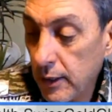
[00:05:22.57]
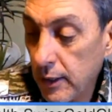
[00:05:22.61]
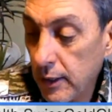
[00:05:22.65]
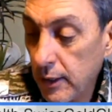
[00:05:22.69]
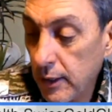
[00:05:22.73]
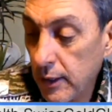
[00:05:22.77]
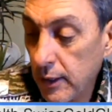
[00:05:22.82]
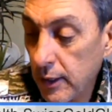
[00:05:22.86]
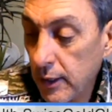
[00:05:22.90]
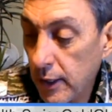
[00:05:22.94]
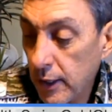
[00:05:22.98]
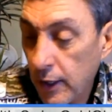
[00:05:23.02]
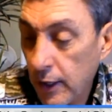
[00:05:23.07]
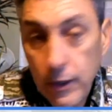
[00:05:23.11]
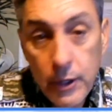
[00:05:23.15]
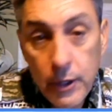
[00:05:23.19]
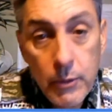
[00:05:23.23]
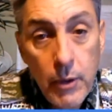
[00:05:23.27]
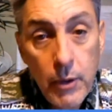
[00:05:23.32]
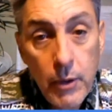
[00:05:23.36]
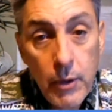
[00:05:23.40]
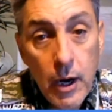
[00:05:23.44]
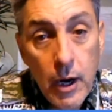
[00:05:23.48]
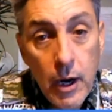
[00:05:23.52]
here you
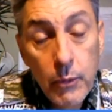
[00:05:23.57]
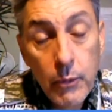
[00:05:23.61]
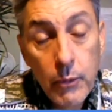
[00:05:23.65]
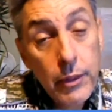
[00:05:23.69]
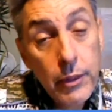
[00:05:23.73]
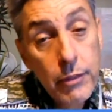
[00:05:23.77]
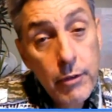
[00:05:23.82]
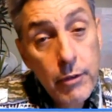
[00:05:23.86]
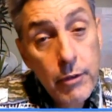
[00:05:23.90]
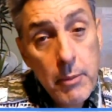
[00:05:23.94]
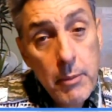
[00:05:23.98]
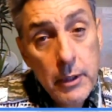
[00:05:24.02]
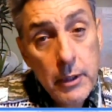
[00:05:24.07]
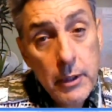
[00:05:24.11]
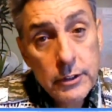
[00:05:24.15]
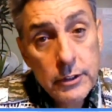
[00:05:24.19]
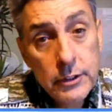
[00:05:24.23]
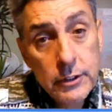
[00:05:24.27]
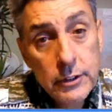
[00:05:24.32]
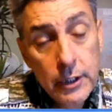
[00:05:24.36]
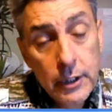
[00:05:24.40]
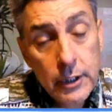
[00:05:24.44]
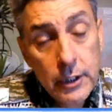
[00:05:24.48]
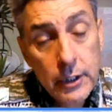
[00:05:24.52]
are with 3 months to
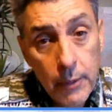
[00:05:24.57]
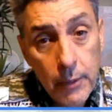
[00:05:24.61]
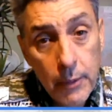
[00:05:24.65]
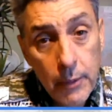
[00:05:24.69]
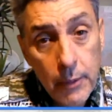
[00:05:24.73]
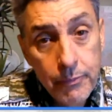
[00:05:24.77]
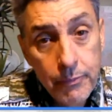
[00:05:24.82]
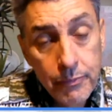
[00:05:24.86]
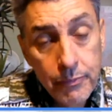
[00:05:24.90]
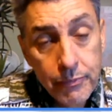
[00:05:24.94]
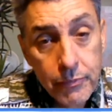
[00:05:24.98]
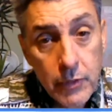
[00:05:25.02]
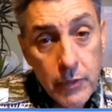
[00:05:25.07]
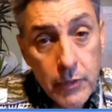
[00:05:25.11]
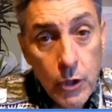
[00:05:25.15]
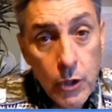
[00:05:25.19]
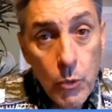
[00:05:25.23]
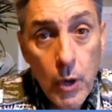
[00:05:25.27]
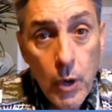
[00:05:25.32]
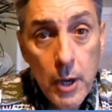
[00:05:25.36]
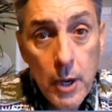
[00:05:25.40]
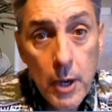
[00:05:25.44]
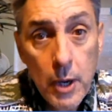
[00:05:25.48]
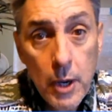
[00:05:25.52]
go. You
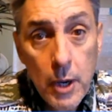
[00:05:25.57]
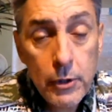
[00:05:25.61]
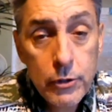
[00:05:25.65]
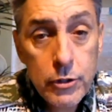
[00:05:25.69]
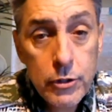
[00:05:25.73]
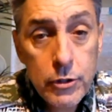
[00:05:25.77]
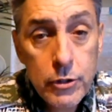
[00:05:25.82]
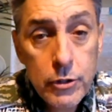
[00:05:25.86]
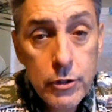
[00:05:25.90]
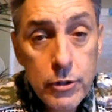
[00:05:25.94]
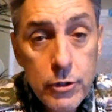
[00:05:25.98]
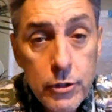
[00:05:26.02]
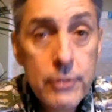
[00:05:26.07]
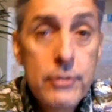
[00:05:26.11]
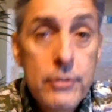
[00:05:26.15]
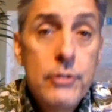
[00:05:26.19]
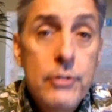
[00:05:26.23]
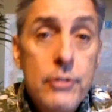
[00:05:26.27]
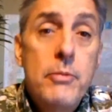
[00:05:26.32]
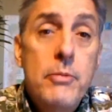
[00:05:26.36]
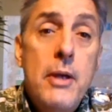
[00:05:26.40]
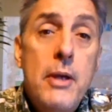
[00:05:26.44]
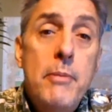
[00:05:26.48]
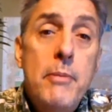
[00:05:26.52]
want to build your business.
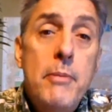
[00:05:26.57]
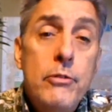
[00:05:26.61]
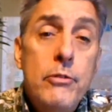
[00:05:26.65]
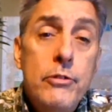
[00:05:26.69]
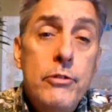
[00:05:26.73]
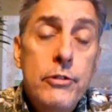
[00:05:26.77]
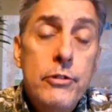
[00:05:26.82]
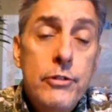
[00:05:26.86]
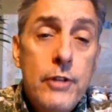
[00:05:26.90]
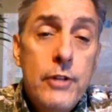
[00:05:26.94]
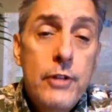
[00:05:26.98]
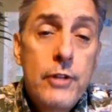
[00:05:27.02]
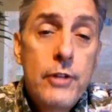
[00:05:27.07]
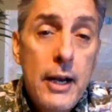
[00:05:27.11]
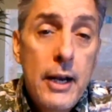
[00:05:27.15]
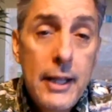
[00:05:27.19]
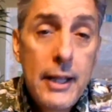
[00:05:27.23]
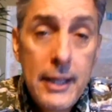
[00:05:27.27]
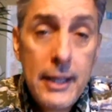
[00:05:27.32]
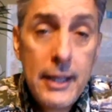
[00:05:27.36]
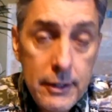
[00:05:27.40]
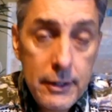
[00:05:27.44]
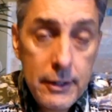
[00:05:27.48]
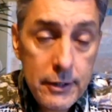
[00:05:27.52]
Maybe you just got
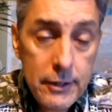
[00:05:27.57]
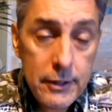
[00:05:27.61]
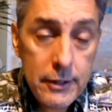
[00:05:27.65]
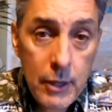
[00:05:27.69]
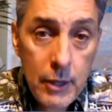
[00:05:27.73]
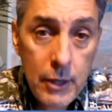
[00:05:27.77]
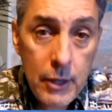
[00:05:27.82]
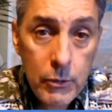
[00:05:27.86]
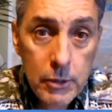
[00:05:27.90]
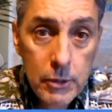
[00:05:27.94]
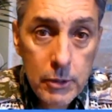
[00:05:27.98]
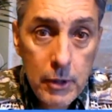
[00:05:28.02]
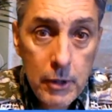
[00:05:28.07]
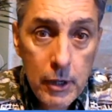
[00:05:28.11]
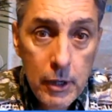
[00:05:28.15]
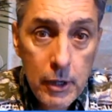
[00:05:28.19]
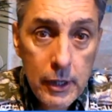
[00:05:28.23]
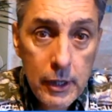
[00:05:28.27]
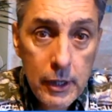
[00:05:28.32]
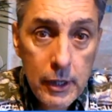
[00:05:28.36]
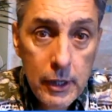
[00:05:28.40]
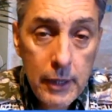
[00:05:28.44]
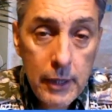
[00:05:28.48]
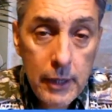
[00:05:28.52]
into network
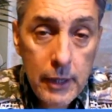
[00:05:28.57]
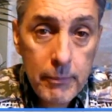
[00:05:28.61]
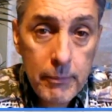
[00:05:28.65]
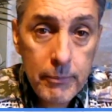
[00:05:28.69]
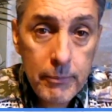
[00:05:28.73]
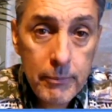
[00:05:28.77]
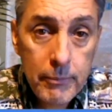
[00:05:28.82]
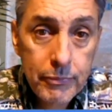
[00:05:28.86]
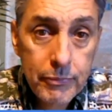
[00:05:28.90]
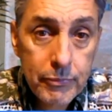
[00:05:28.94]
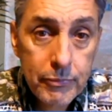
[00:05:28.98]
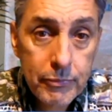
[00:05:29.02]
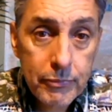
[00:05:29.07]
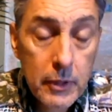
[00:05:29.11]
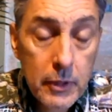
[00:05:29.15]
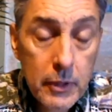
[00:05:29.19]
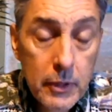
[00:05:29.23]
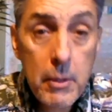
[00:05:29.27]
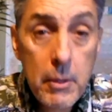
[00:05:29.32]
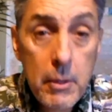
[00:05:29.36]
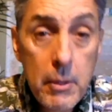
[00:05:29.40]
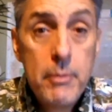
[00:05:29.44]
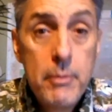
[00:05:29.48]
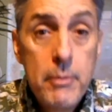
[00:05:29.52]
marketing.
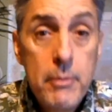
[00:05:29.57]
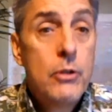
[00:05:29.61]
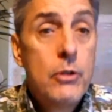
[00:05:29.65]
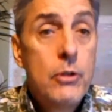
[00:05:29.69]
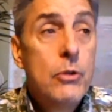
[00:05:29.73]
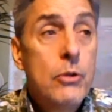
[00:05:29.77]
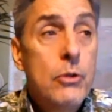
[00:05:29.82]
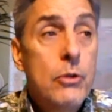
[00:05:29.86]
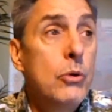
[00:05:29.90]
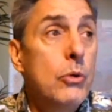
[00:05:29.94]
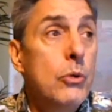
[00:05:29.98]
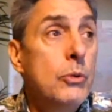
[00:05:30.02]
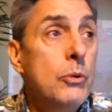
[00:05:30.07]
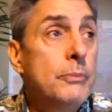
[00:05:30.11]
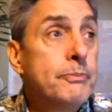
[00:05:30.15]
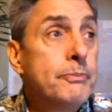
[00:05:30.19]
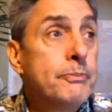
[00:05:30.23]
Maybe you